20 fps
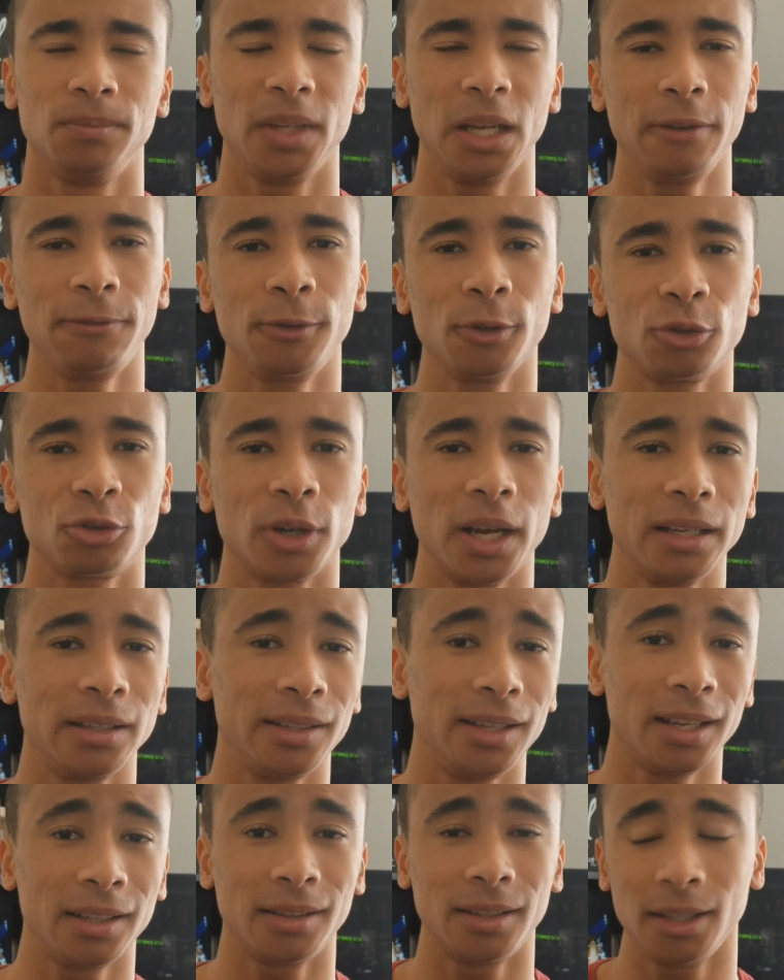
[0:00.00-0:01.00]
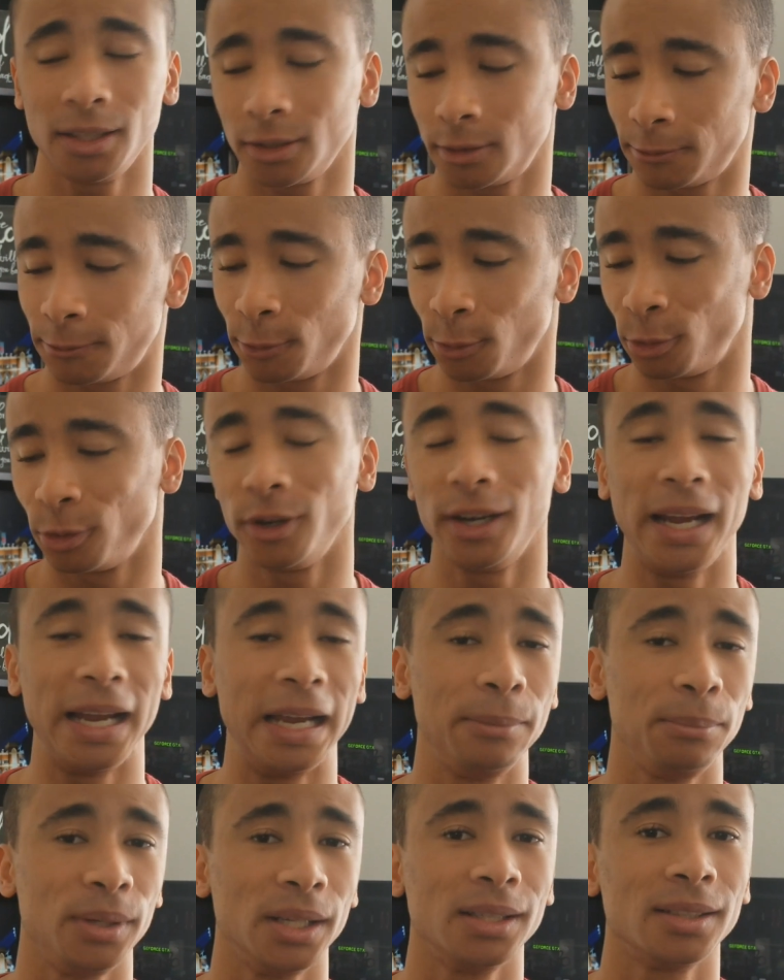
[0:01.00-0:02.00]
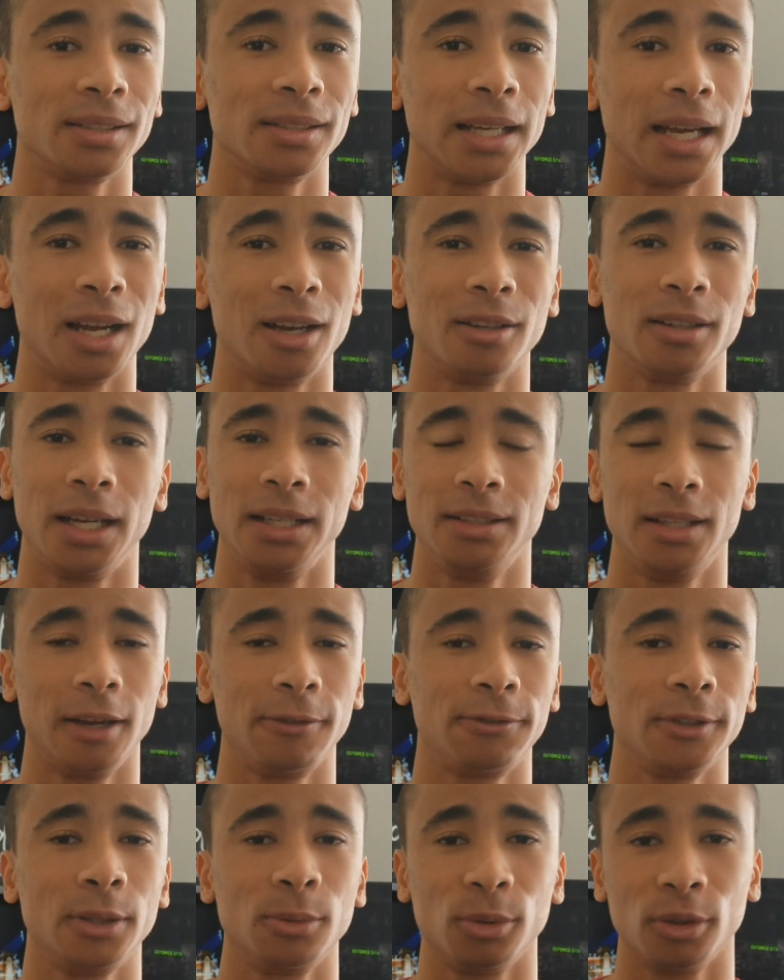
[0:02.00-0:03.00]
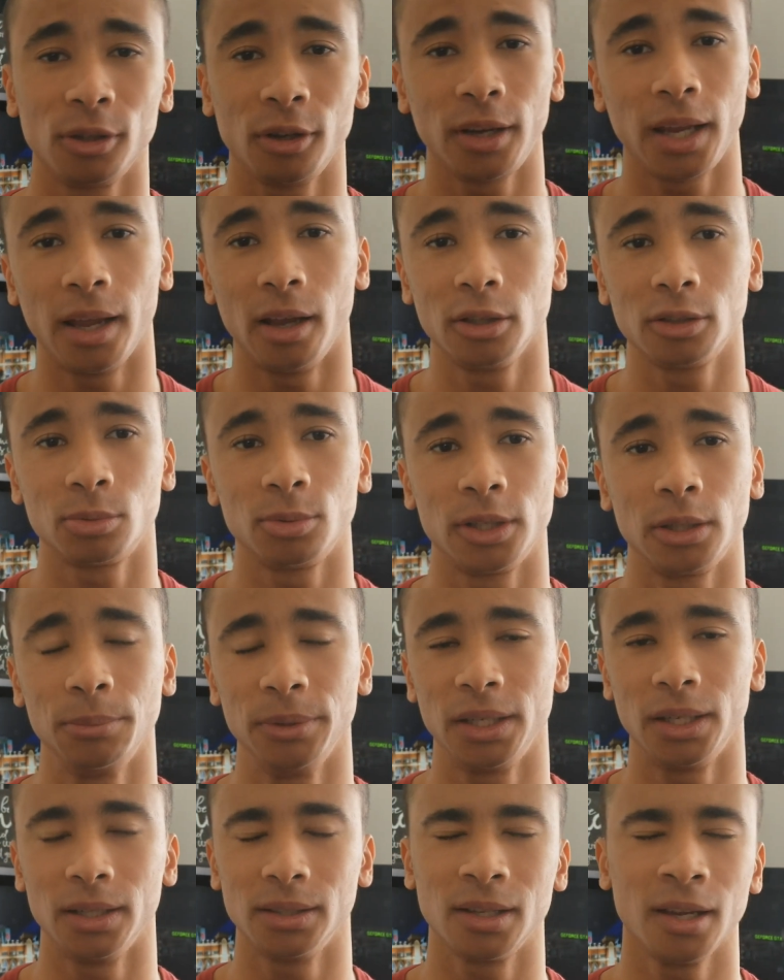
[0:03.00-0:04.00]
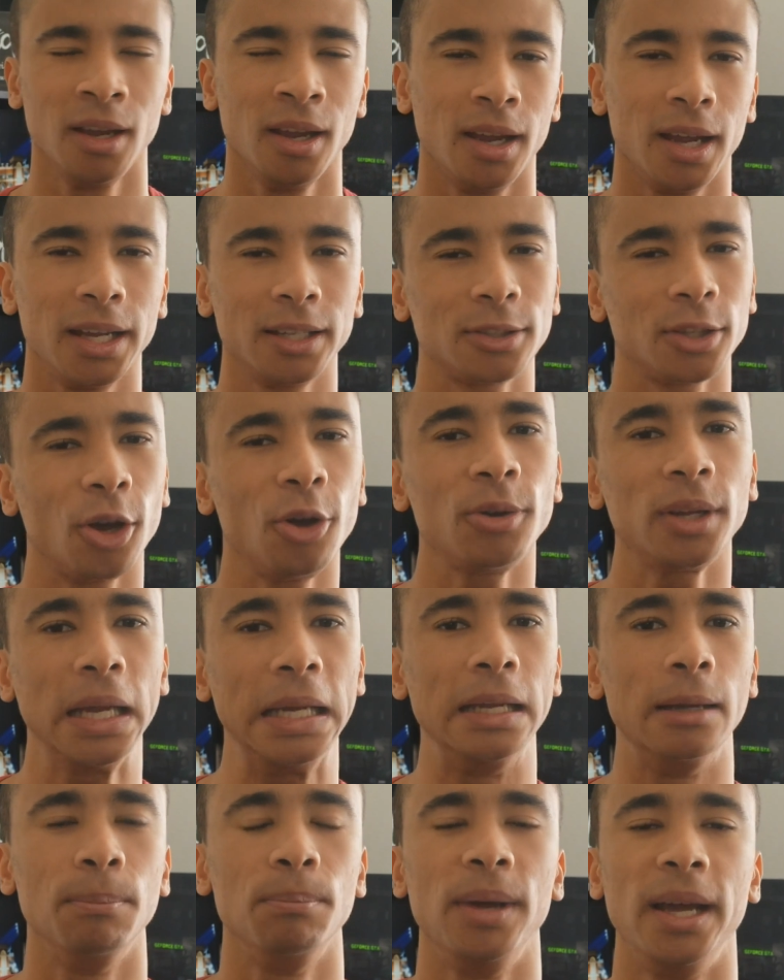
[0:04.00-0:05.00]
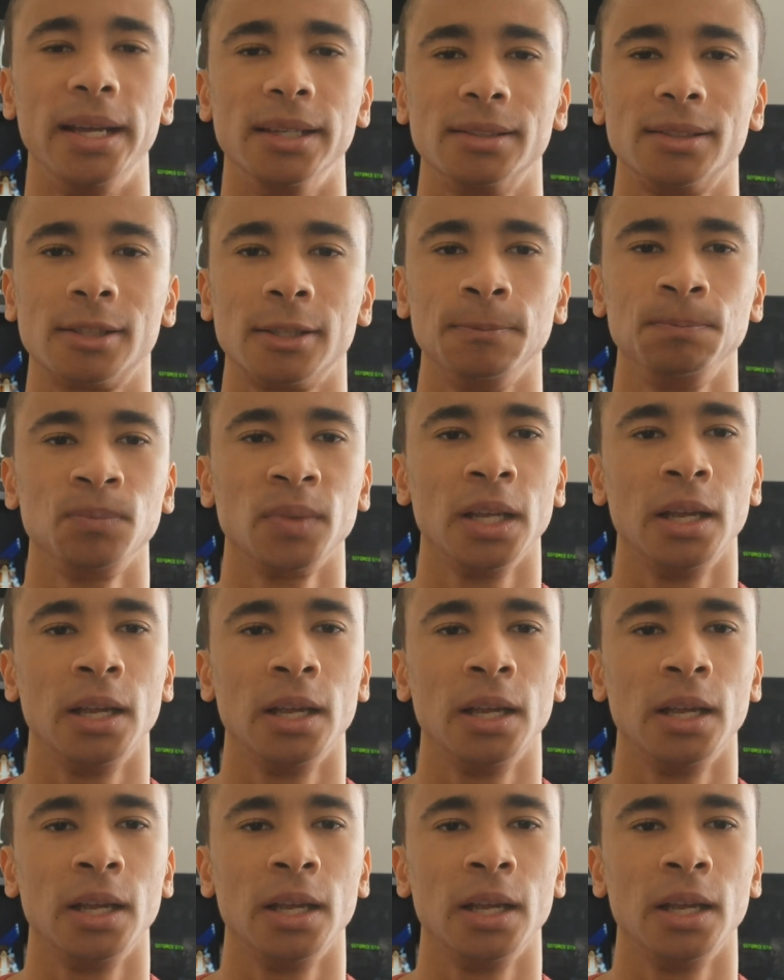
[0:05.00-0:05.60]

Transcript: If you're trying to get these for ambient sound, I definitely would look elsewhere because it's okay at best.